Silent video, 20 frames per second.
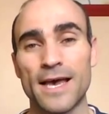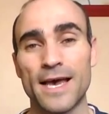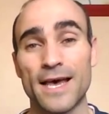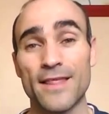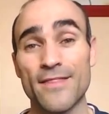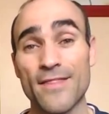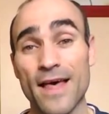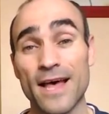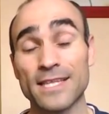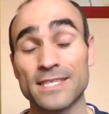
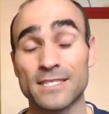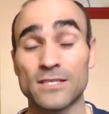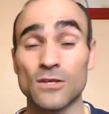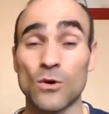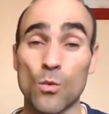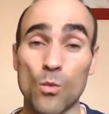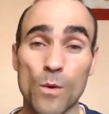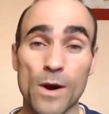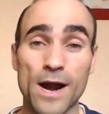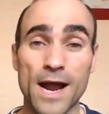And that's
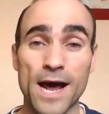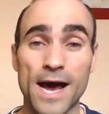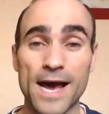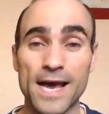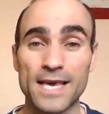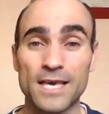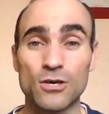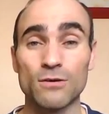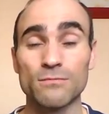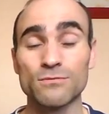where
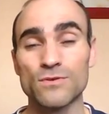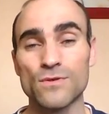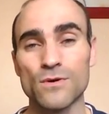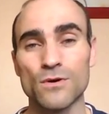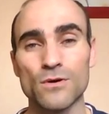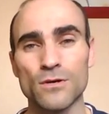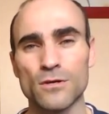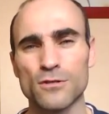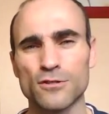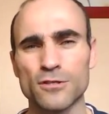I come to the
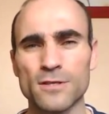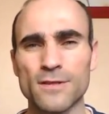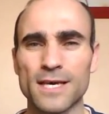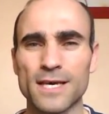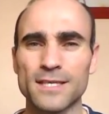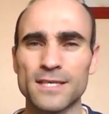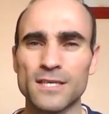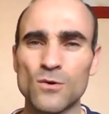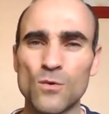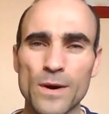conclusion
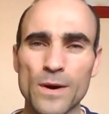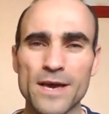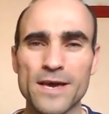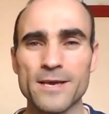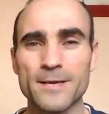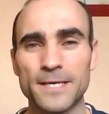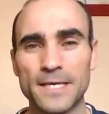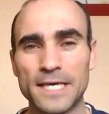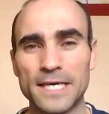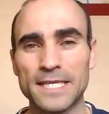that, in a
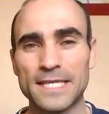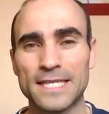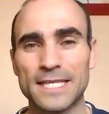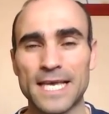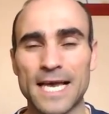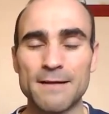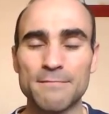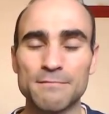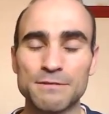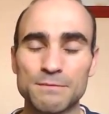way, it
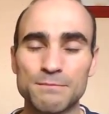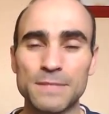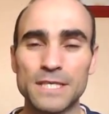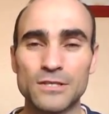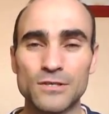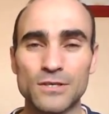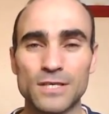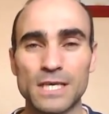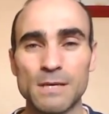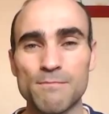helps me
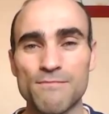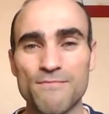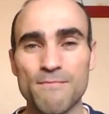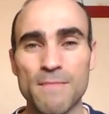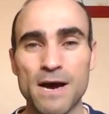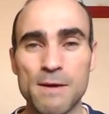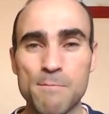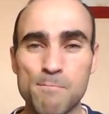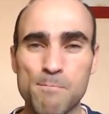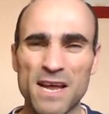to keep
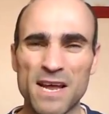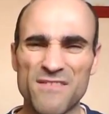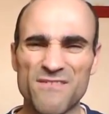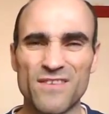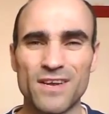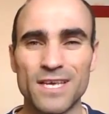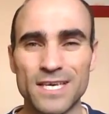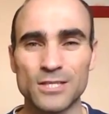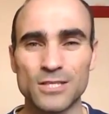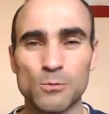my bad
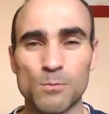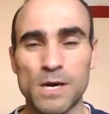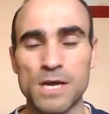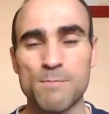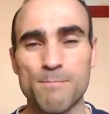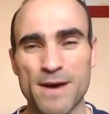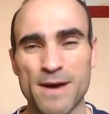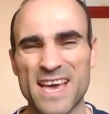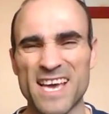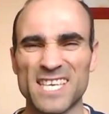feelings
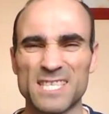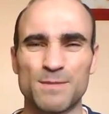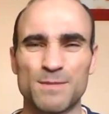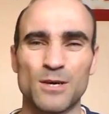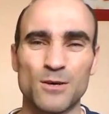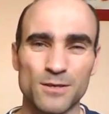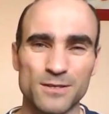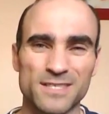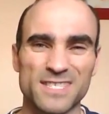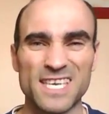about banks,
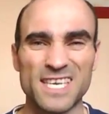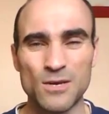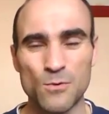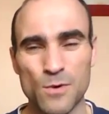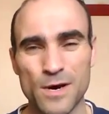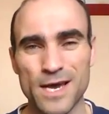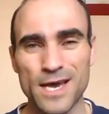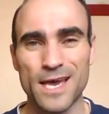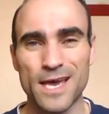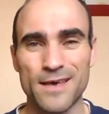because
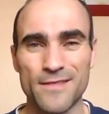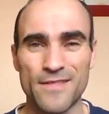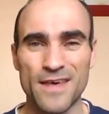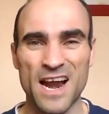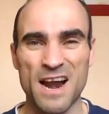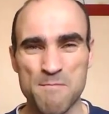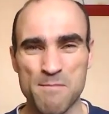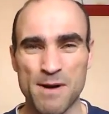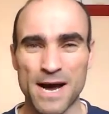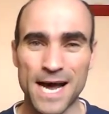anyway, they
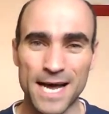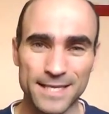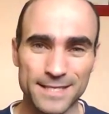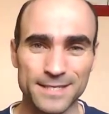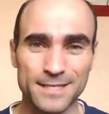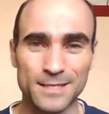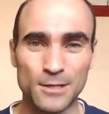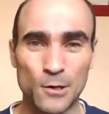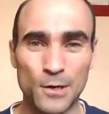are bad.